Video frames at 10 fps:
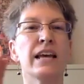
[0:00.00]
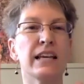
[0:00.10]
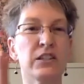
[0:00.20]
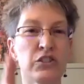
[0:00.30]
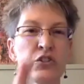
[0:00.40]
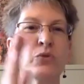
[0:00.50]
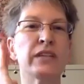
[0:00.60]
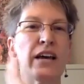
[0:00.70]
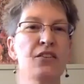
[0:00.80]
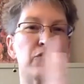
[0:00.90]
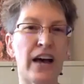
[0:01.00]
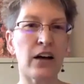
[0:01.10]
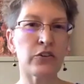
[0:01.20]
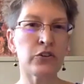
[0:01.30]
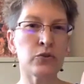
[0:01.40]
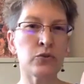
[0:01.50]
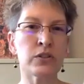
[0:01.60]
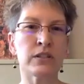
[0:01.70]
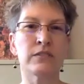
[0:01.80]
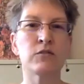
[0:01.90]
Issues and
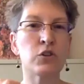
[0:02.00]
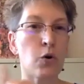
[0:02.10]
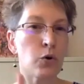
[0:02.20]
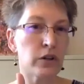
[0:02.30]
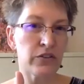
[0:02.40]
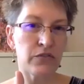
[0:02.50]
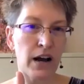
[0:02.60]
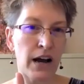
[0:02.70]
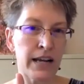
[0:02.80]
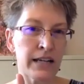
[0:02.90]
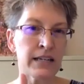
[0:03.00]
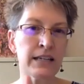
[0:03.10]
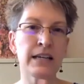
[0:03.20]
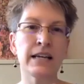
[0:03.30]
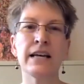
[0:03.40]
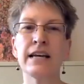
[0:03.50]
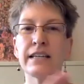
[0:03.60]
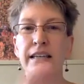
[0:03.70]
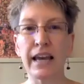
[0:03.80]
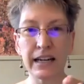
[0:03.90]
values, totally fine.
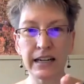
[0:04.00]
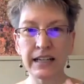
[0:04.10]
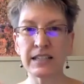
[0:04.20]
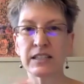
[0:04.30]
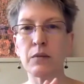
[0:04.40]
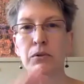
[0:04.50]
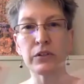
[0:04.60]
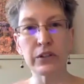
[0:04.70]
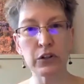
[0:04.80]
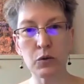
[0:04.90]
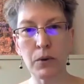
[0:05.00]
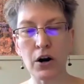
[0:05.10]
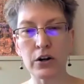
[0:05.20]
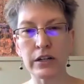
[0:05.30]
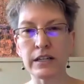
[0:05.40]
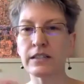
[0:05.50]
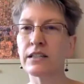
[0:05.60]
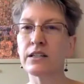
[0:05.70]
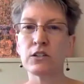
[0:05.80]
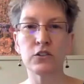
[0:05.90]
Candidates, political parties,
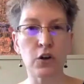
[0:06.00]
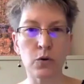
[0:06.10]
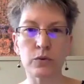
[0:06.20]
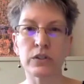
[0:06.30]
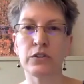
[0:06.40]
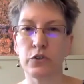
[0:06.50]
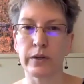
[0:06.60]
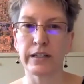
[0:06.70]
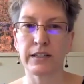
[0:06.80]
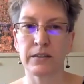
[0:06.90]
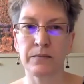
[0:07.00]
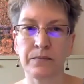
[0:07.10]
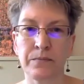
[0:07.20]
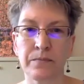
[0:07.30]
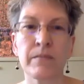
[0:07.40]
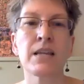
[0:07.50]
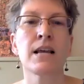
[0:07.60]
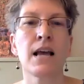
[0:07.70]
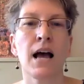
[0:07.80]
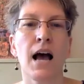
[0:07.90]
don't do it.
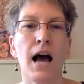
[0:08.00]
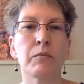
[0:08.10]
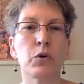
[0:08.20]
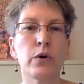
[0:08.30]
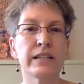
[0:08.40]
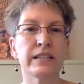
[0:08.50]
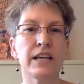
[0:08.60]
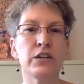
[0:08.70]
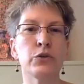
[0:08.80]
I'm going to take